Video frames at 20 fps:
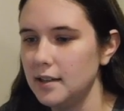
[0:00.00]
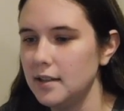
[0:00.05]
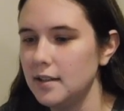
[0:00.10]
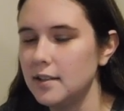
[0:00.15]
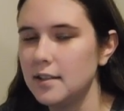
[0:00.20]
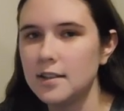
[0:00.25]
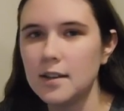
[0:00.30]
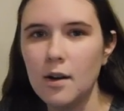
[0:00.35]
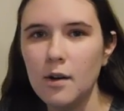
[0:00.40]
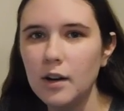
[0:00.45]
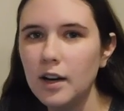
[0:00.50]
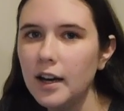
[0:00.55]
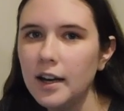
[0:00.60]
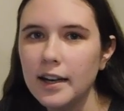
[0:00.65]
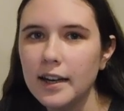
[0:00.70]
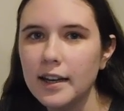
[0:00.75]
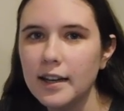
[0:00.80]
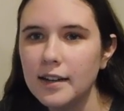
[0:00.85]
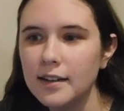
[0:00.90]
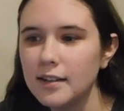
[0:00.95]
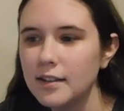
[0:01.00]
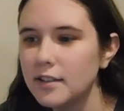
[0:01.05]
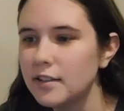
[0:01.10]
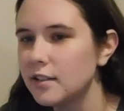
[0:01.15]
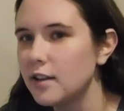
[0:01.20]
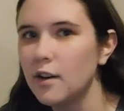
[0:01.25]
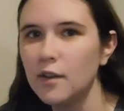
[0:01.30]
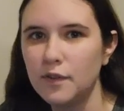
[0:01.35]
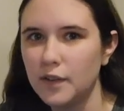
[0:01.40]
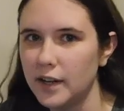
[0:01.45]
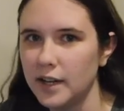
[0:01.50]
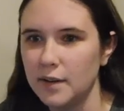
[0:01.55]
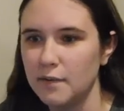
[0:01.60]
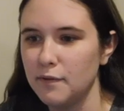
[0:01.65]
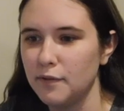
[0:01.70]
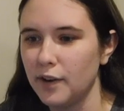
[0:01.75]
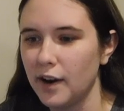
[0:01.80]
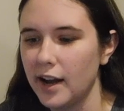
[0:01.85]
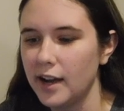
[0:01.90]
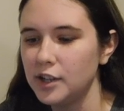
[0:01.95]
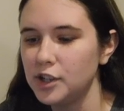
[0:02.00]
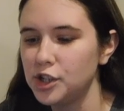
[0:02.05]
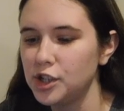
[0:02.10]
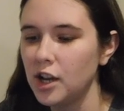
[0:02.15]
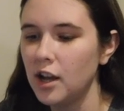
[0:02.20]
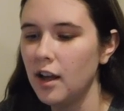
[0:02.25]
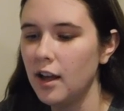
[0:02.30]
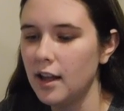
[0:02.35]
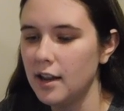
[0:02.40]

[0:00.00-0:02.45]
So good. So fun and fresh.